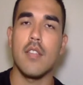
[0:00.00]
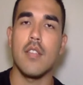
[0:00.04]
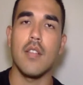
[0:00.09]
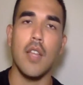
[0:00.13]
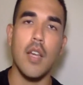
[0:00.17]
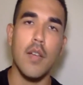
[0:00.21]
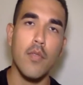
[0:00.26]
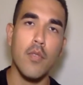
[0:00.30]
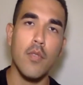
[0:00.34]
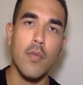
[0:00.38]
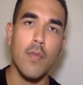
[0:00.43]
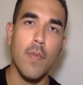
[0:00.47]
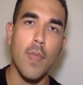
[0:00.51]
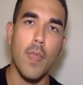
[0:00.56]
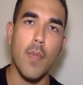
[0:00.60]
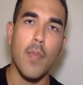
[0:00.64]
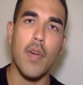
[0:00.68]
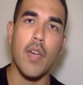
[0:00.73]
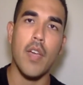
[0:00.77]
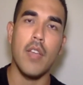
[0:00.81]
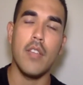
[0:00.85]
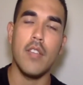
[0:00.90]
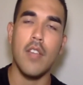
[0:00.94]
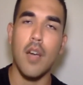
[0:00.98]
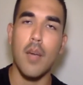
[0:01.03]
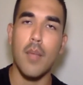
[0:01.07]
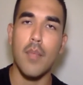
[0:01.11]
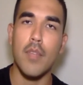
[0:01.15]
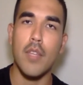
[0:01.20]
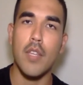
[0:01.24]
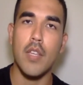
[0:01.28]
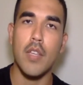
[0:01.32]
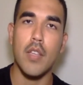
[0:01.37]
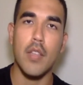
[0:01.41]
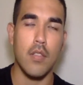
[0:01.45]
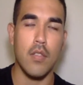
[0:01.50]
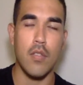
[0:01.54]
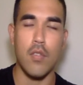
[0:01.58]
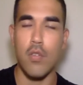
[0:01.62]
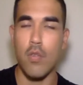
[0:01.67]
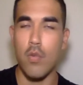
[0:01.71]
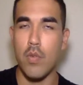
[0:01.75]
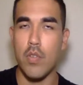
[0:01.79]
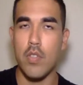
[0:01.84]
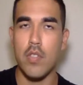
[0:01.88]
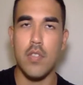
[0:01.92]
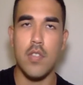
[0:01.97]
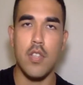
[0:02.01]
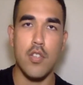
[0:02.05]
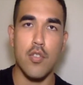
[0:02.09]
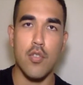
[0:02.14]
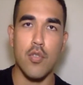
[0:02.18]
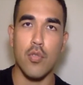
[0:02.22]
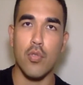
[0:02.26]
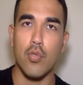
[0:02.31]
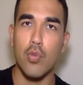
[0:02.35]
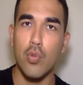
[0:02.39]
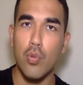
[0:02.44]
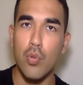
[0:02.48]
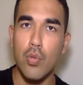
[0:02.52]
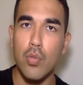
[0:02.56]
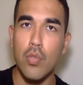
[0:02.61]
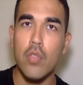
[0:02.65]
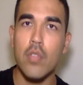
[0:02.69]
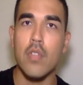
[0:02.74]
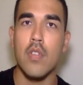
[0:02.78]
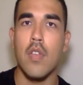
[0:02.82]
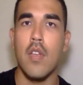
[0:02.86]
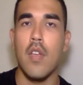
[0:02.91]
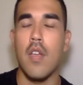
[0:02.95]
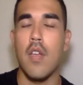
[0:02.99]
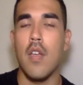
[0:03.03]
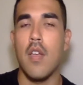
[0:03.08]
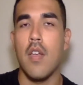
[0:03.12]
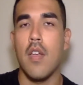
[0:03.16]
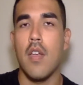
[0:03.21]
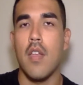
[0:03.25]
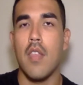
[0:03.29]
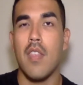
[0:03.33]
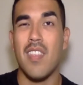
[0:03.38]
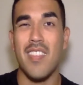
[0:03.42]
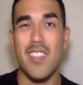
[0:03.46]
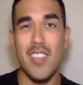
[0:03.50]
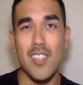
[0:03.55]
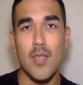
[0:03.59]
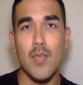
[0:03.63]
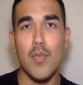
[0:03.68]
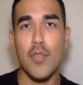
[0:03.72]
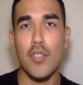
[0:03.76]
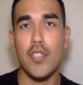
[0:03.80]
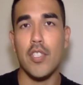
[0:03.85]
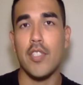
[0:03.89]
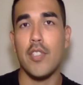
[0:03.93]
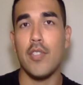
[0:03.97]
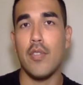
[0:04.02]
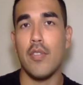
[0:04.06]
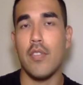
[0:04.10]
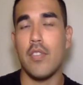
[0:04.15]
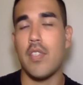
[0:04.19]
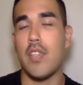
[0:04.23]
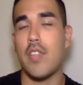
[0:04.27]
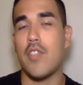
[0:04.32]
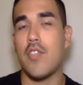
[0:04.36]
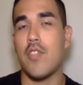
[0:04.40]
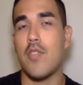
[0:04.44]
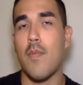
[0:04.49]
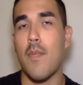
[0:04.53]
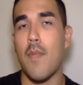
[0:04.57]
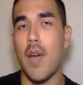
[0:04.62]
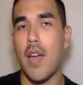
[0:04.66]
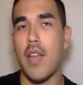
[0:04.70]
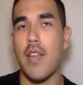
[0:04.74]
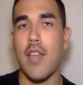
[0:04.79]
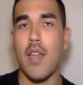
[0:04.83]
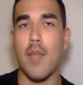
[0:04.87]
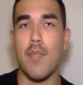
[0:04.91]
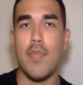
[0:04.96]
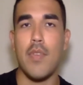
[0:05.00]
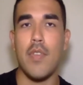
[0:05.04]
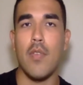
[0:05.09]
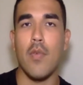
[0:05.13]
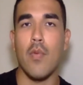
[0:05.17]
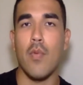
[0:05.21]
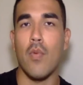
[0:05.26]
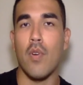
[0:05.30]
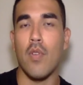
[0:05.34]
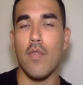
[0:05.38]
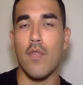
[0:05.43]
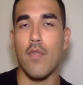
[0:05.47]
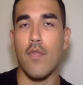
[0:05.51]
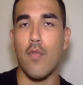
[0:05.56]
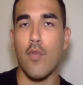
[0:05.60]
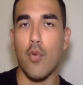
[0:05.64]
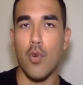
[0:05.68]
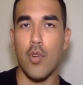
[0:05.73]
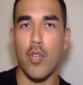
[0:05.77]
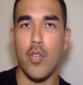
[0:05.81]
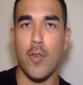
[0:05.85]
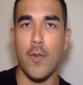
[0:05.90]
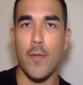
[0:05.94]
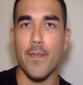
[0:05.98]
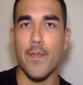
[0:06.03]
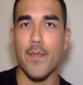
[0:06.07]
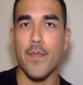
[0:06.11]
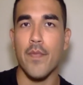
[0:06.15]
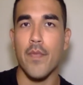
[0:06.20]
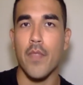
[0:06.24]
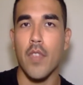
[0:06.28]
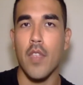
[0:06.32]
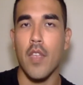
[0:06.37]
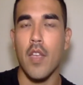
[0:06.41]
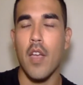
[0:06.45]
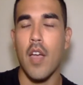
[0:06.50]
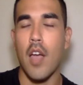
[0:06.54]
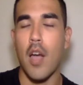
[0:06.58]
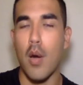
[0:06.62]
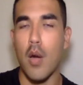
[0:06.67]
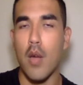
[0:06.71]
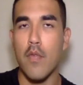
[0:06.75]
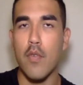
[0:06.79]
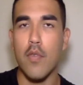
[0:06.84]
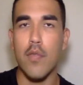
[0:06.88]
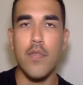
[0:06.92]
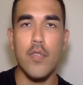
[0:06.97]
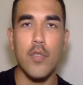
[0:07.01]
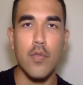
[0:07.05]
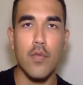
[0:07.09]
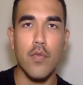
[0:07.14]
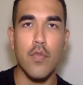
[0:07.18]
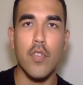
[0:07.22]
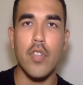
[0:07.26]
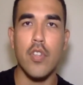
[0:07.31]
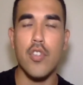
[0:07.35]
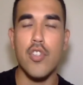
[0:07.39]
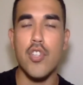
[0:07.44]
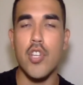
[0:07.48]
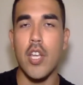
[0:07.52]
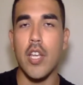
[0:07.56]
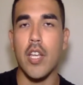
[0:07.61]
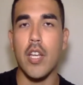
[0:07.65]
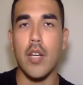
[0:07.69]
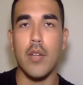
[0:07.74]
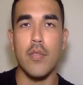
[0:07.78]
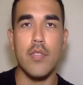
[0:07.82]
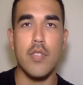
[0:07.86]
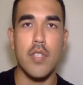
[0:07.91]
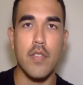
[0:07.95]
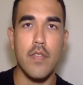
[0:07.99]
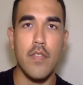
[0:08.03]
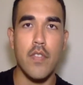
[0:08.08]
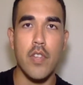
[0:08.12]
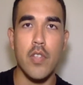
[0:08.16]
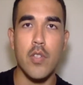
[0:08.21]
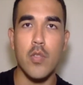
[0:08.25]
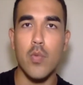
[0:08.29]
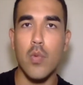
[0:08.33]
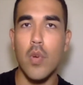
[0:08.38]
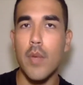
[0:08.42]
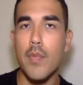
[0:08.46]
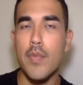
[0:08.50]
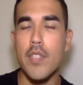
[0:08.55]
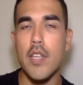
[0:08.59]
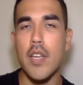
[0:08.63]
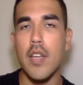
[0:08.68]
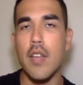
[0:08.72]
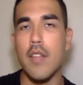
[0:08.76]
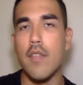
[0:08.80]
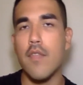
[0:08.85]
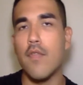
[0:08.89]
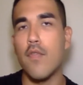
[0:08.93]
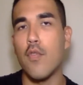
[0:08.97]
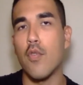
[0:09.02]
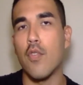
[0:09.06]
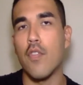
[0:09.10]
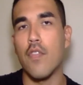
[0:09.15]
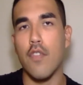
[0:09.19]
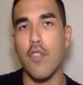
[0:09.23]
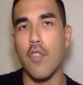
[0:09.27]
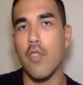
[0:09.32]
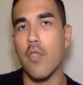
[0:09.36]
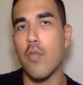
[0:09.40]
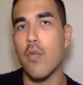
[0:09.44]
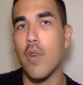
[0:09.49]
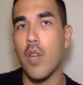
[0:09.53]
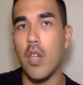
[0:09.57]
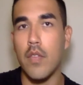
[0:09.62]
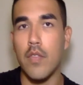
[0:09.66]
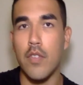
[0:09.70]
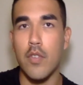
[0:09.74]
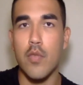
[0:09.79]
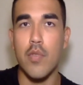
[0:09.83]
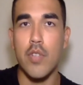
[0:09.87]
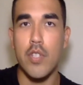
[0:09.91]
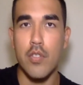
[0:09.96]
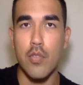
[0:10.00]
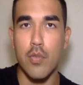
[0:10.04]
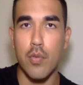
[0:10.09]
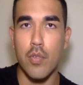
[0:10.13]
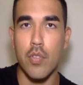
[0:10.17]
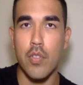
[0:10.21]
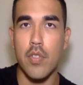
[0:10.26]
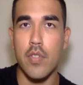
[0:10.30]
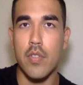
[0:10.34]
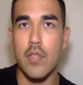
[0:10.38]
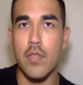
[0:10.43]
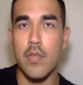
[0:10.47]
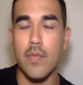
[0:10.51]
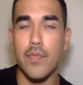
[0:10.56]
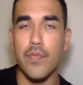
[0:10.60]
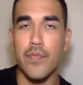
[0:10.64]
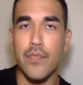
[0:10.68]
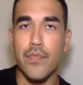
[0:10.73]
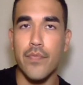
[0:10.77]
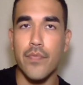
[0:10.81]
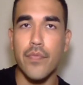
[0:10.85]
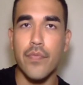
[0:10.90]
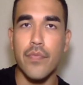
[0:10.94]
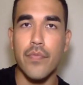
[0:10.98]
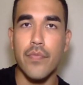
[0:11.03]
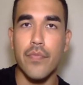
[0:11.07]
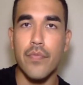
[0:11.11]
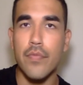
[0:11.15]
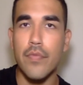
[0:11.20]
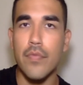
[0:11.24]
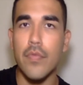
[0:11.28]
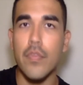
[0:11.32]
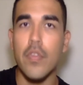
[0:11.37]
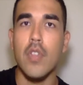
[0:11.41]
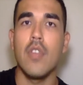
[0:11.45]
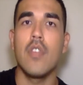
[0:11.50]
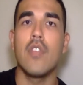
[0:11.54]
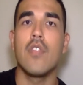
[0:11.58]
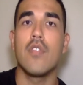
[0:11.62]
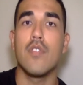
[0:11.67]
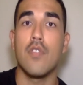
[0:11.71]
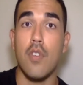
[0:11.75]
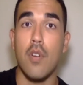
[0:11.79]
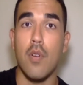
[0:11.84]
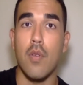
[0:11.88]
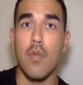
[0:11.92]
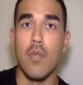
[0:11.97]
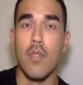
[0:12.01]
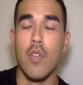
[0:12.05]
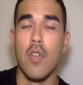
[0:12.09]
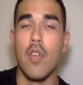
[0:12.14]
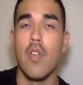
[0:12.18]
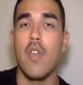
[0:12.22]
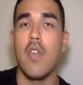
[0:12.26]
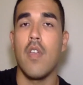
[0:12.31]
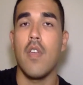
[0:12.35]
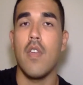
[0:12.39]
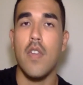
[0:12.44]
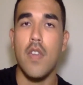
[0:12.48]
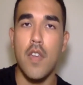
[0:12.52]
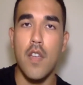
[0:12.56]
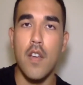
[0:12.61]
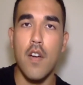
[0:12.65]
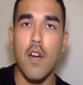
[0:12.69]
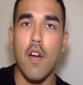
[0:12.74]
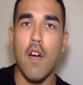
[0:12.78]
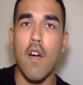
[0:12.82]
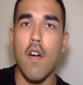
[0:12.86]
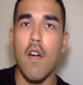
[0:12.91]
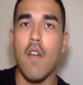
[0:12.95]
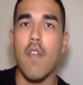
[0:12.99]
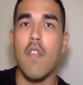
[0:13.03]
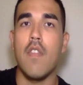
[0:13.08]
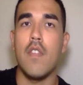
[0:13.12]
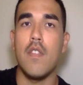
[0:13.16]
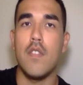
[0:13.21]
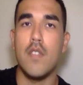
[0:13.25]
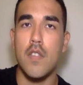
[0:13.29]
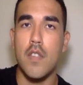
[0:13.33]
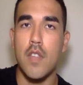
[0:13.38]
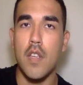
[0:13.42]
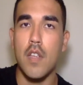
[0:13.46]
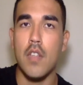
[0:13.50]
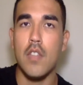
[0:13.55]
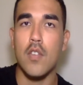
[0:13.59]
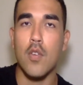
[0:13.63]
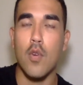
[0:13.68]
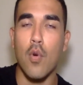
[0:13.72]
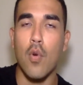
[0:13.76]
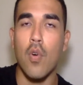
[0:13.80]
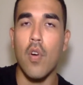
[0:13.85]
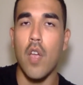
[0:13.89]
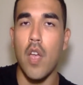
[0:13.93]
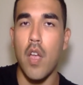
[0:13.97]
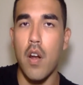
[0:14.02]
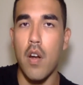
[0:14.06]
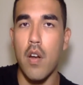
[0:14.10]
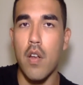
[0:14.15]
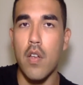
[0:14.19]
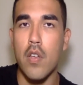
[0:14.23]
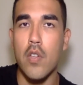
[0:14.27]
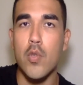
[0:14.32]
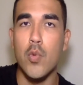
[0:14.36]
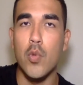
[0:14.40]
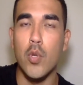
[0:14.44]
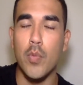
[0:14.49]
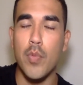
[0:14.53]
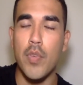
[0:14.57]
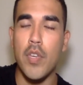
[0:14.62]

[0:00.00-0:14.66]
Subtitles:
level by adopting the newest digital tools, then this particular session might not be the one for you. However, feel free to check out Ziffity's website for further relevant resources. So, here are the 6 core areas we'll be